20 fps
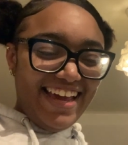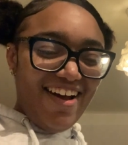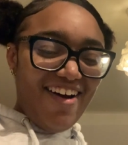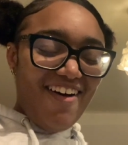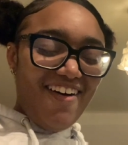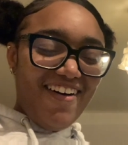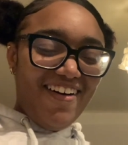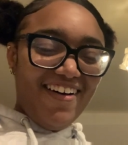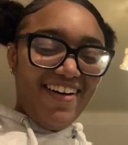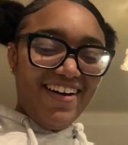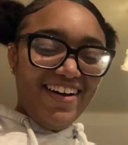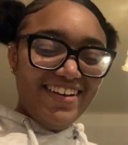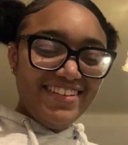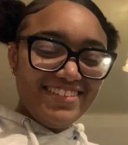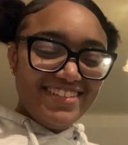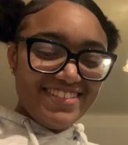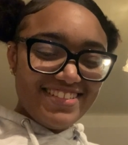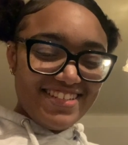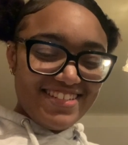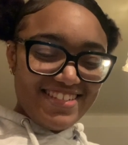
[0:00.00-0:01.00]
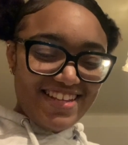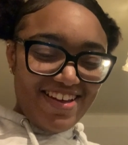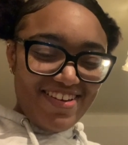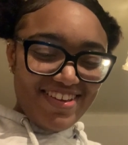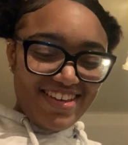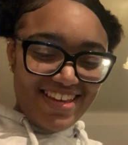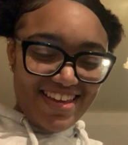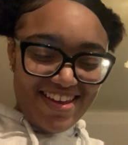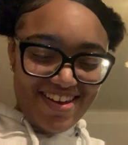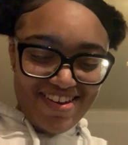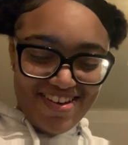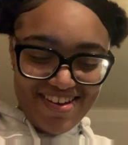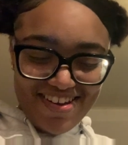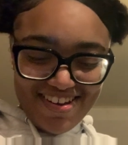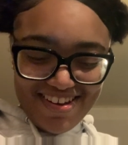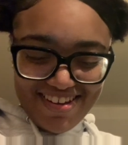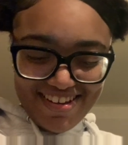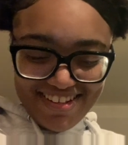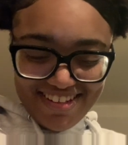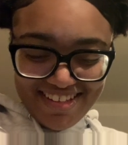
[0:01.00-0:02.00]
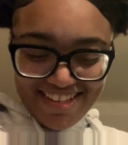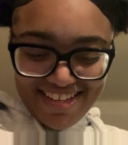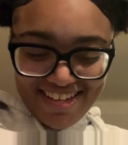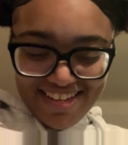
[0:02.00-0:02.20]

Oh, this is so cute.